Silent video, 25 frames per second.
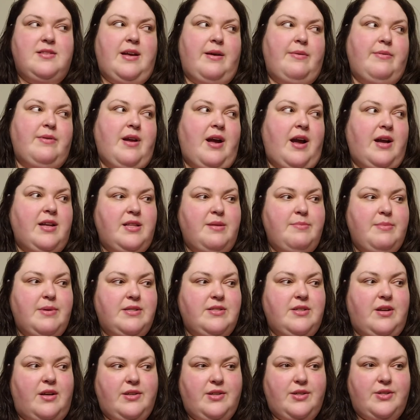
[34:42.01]
I would hide the
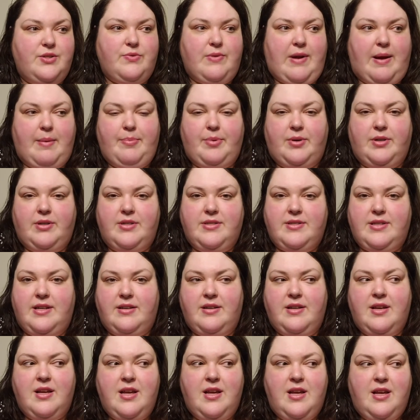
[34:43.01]
McDonald's wrappers
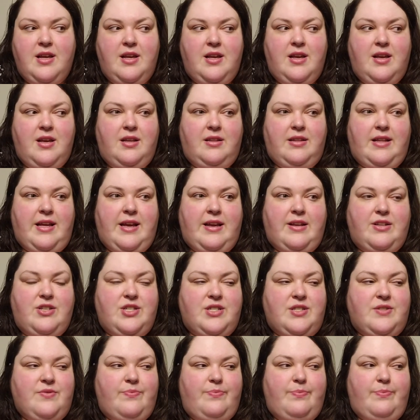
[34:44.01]
and like
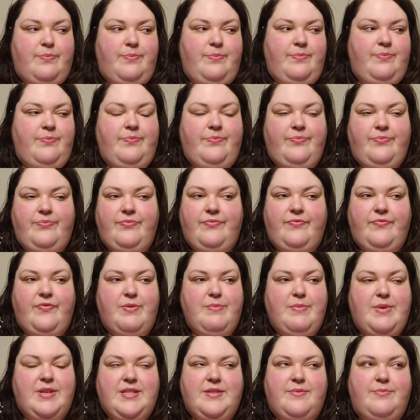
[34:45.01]
just
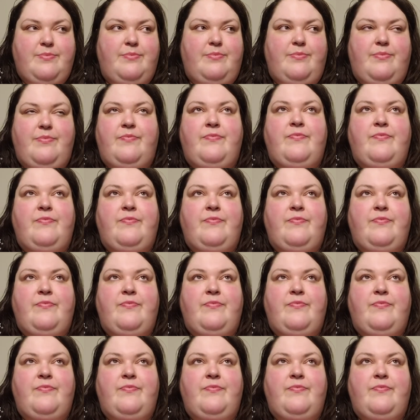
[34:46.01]
from as